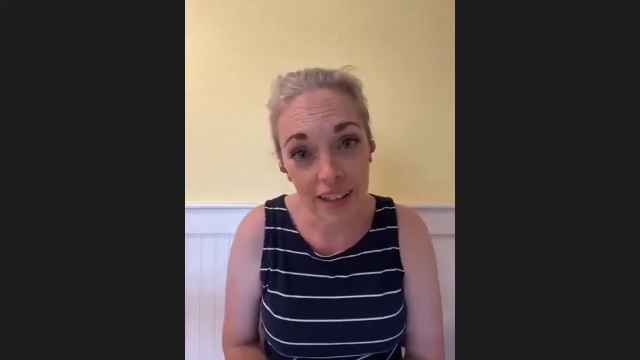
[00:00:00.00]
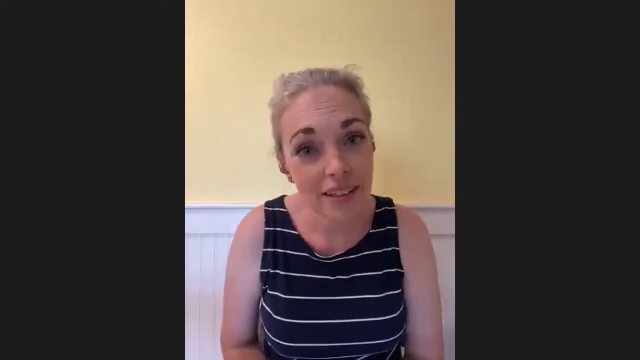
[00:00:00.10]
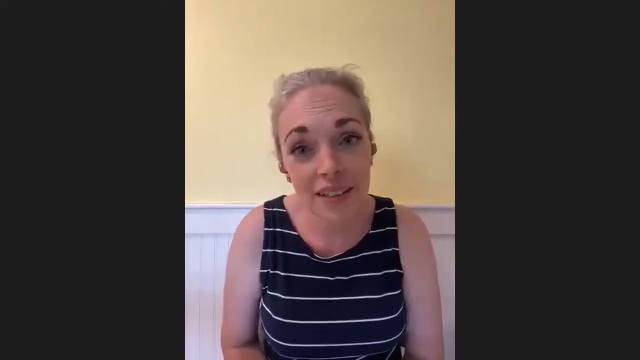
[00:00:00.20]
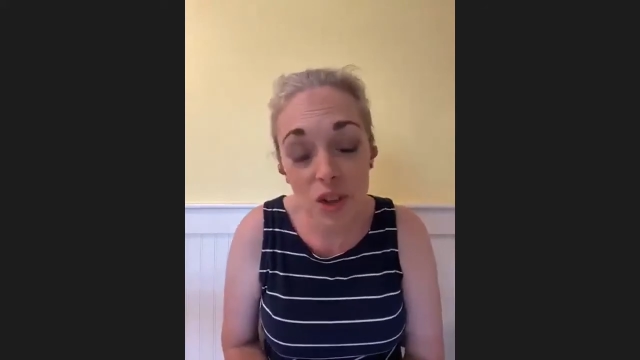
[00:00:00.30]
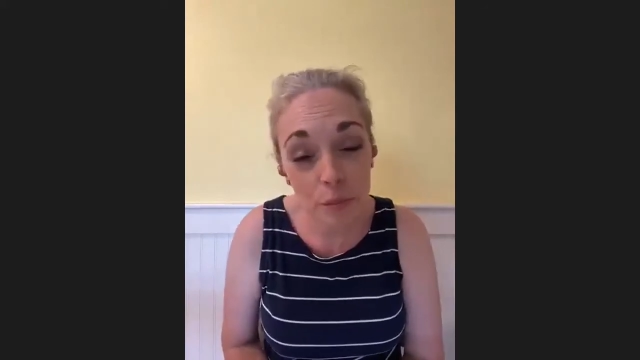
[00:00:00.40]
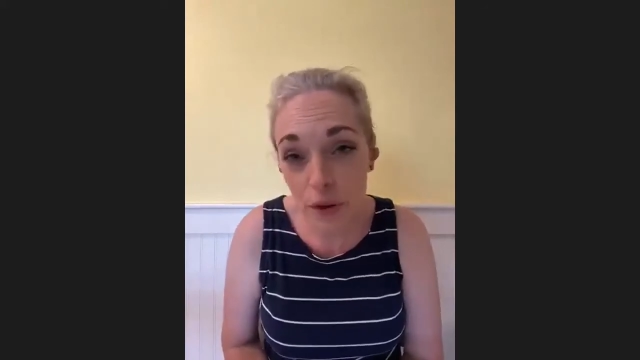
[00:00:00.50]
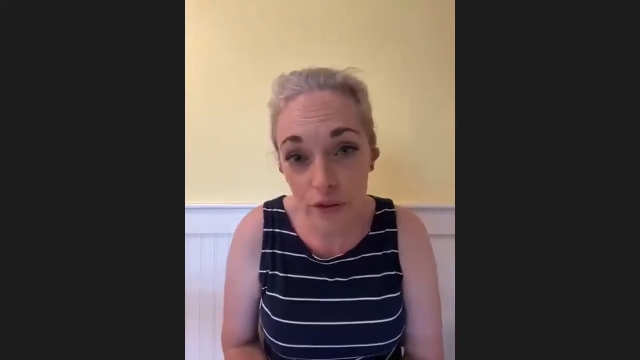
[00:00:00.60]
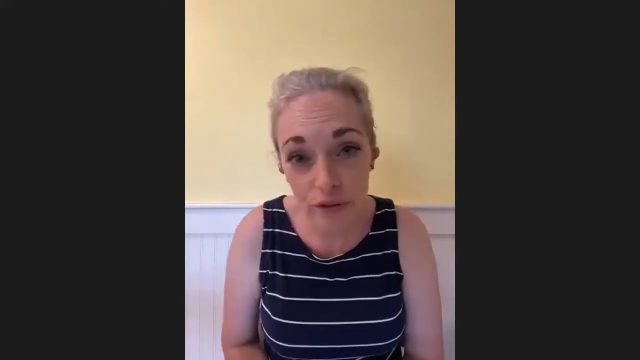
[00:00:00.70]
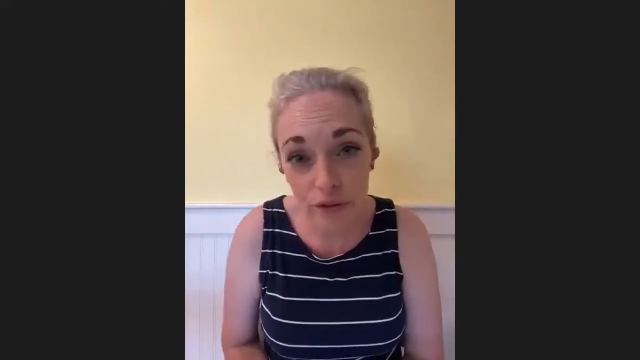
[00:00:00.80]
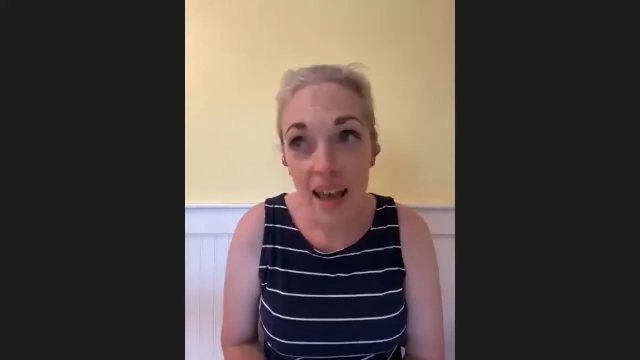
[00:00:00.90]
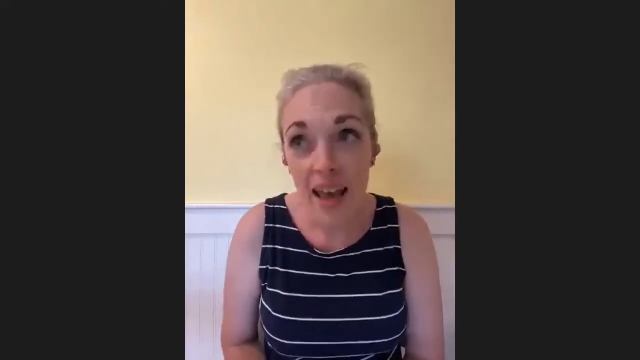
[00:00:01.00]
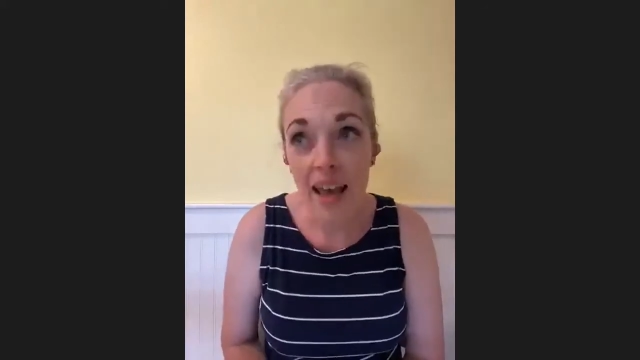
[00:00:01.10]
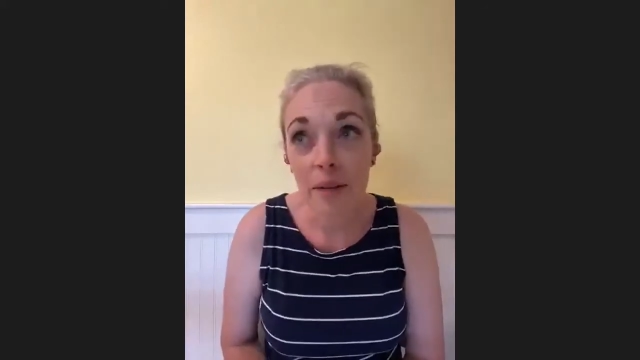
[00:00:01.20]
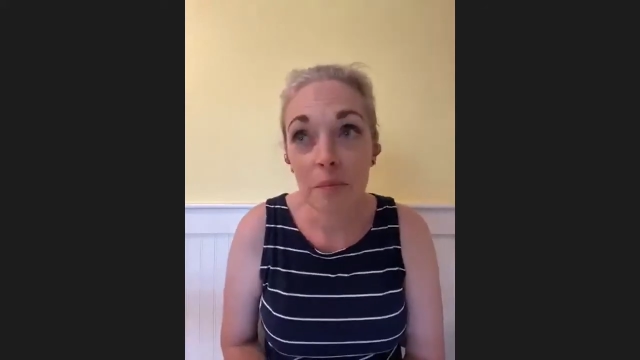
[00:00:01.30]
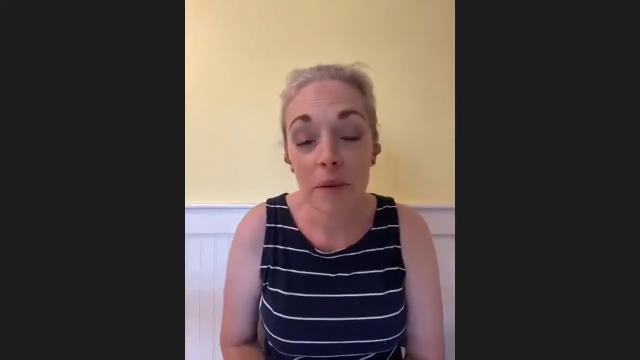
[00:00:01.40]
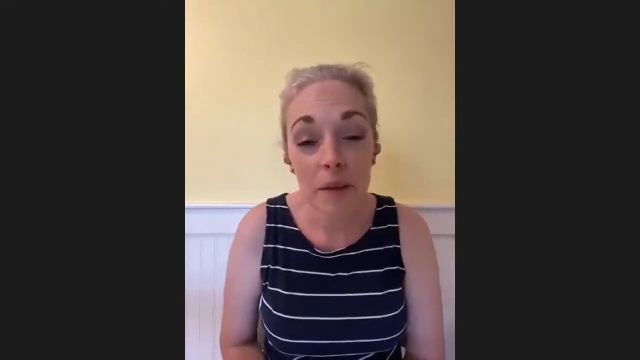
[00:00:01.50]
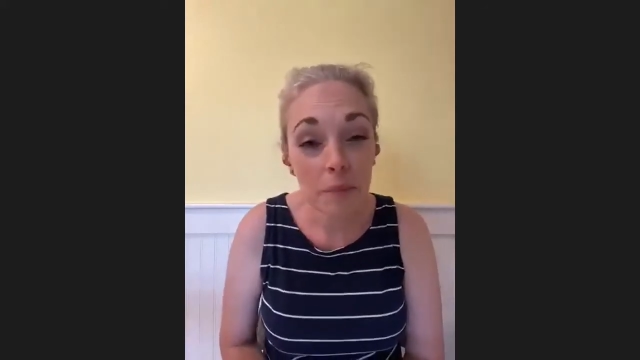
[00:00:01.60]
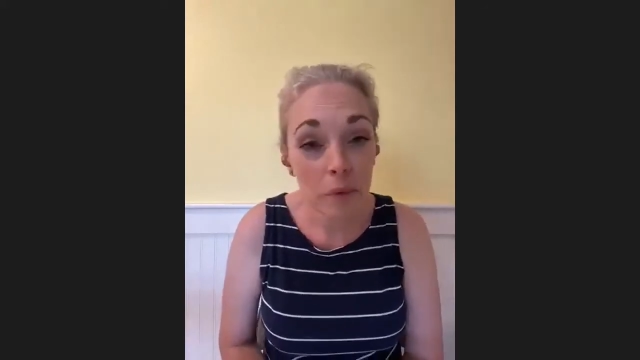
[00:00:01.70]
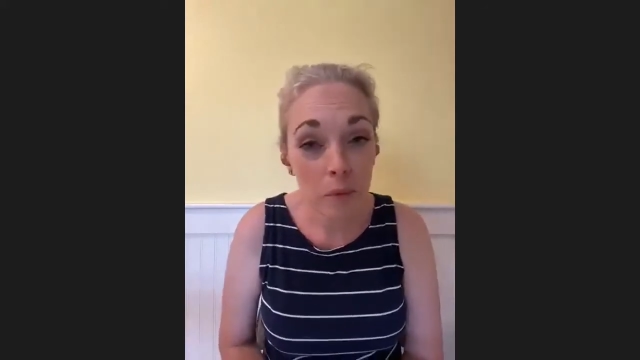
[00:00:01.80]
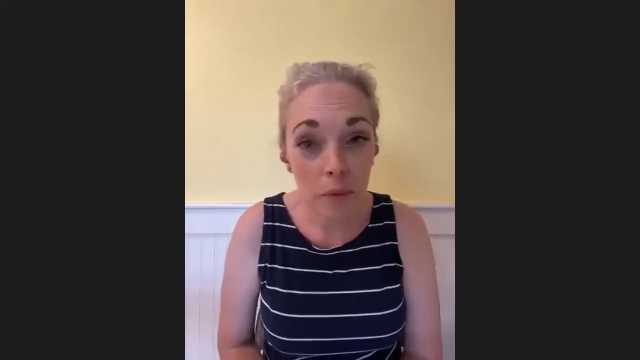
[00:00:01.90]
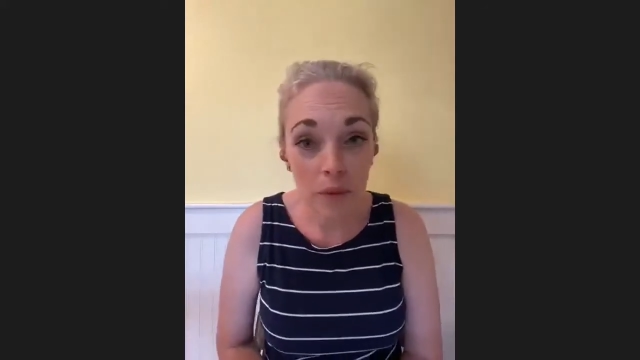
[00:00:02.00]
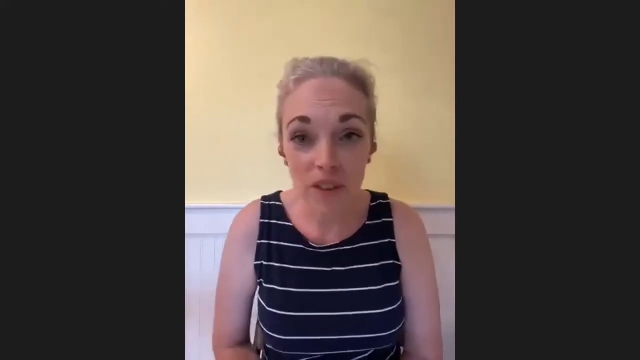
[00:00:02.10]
such a beautiful mark on the world,